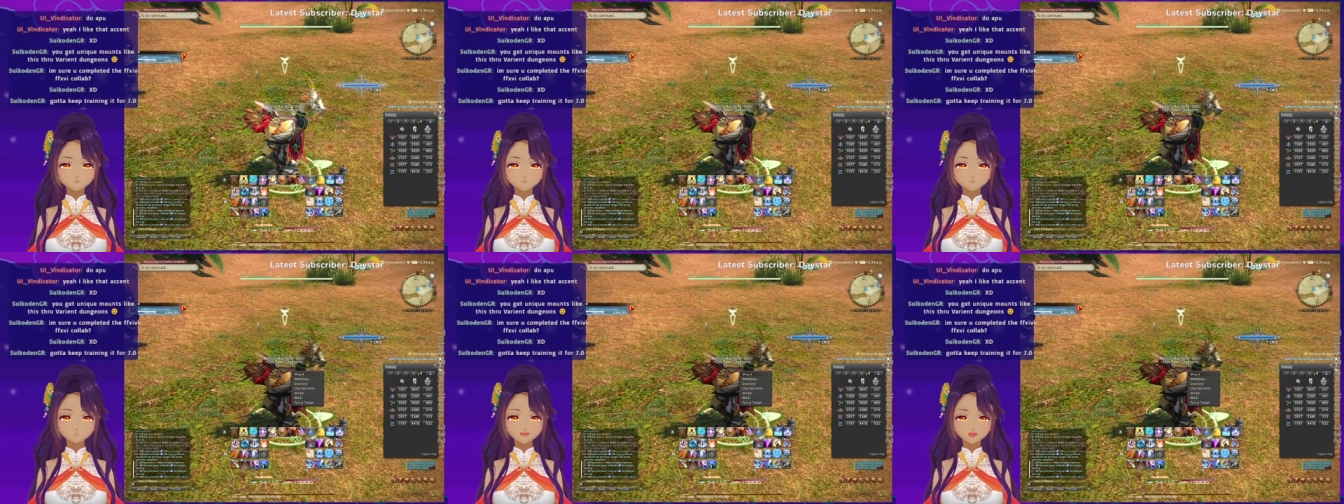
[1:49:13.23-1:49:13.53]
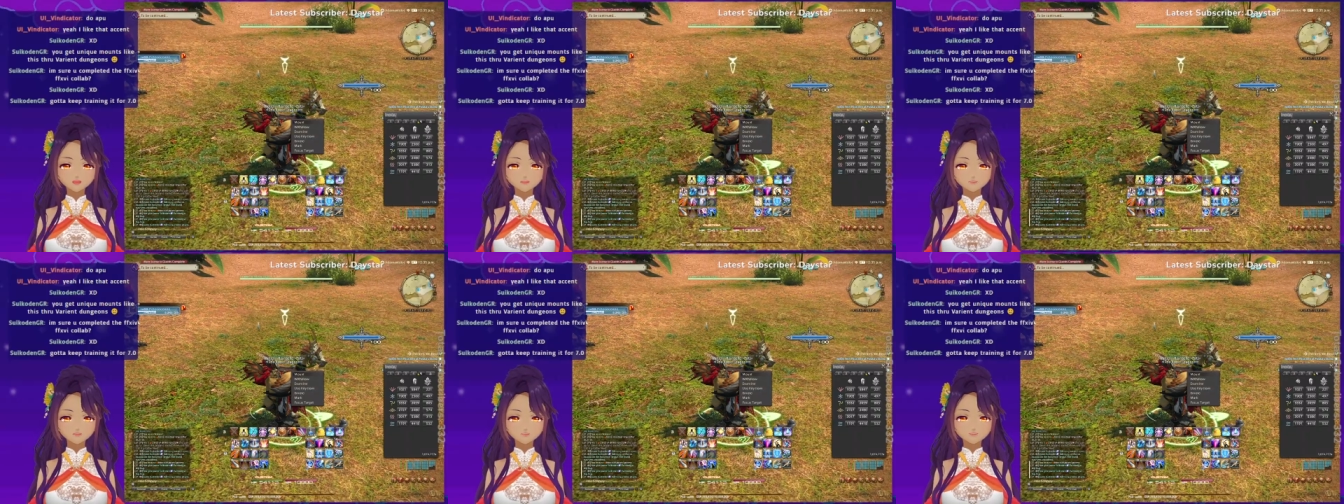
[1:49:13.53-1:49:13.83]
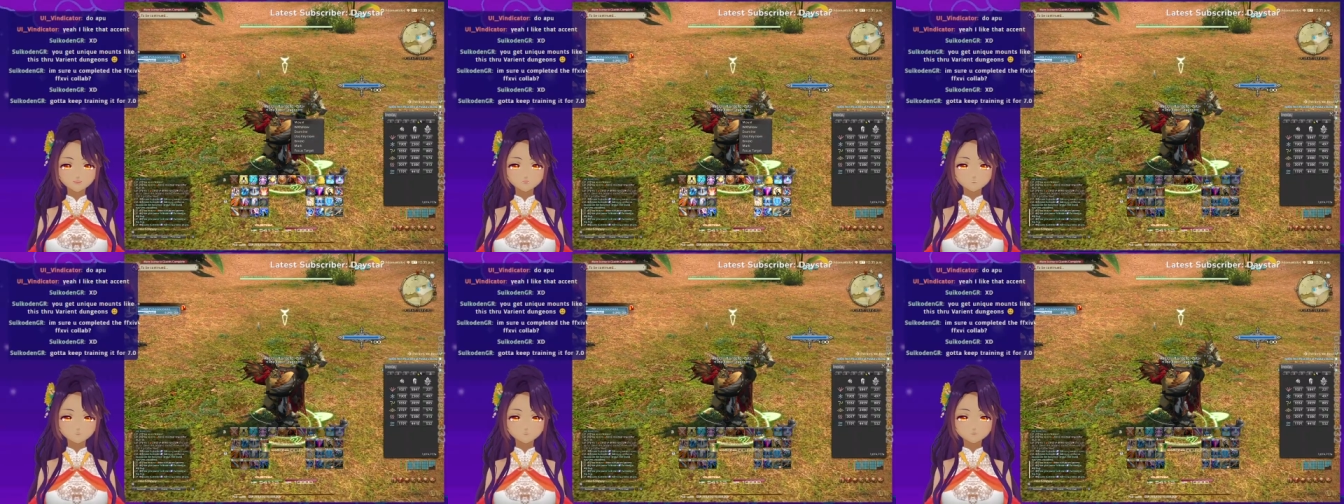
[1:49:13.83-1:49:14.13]
Let me
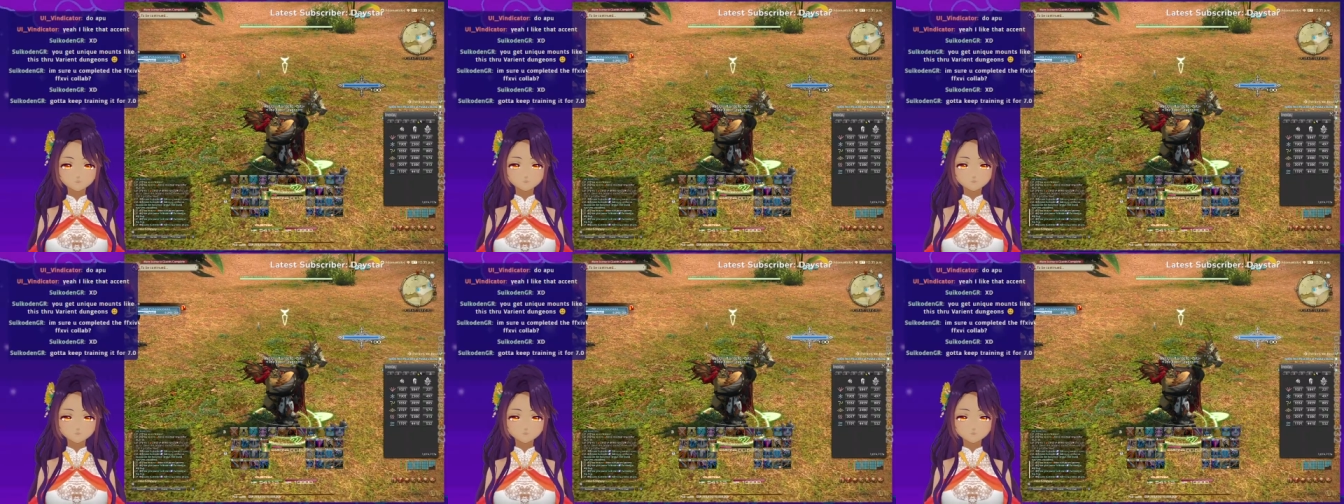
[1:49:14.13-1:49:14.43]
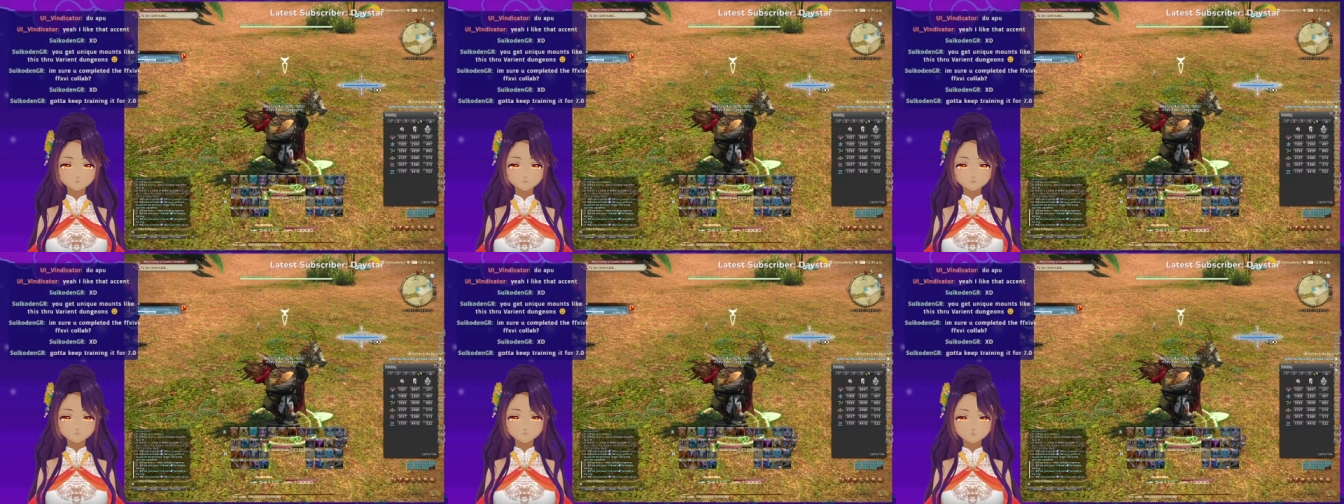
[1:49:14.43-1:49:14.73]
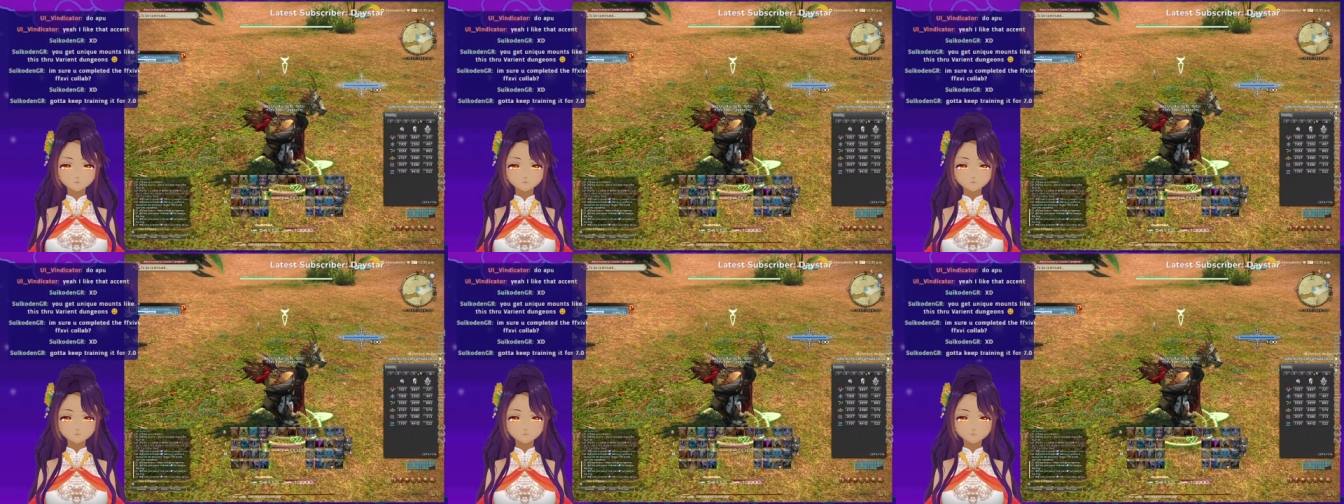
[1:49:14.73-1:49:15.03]
mount.
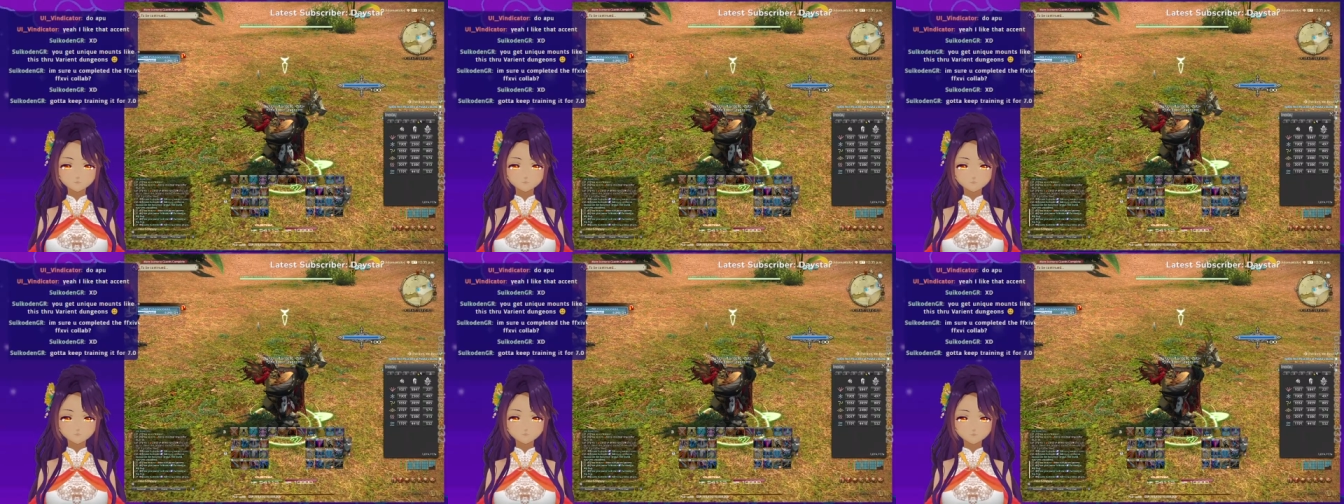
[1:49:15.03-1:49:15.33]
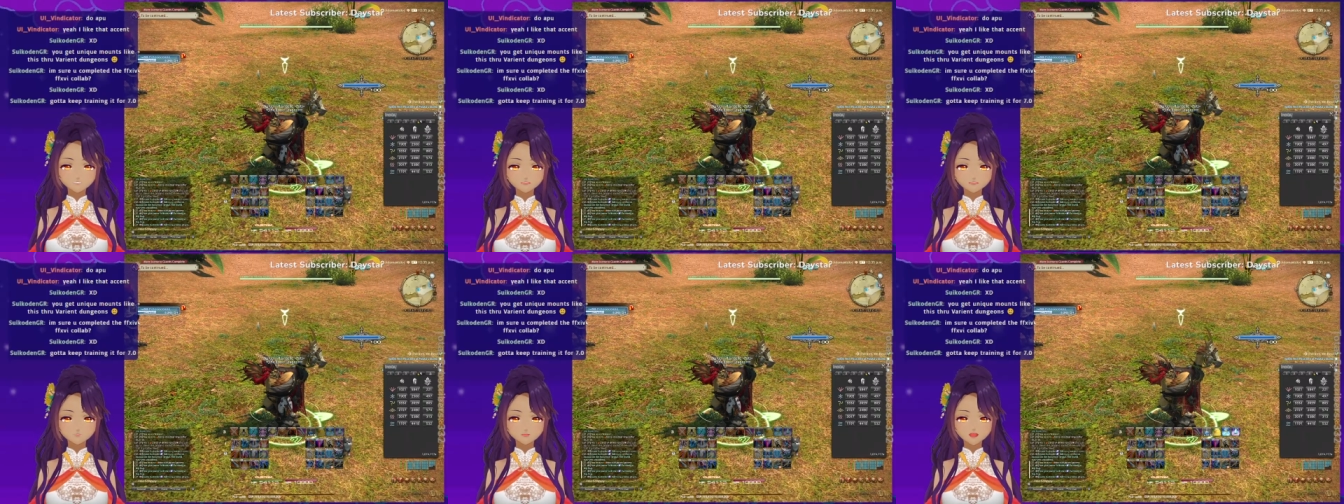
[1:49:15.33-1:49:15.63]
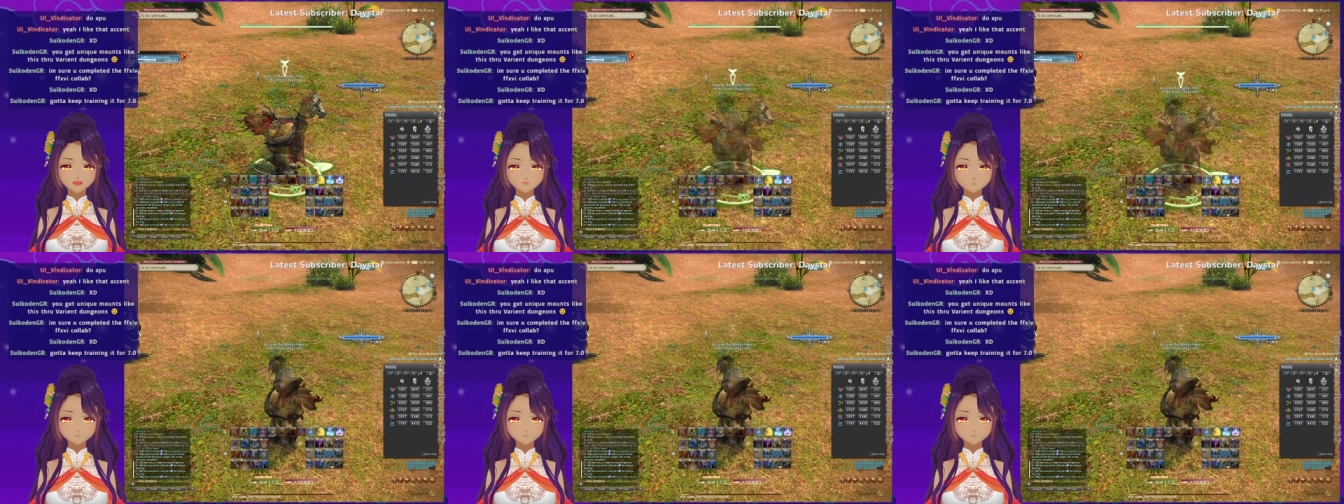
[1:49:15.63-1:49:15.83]
There we go.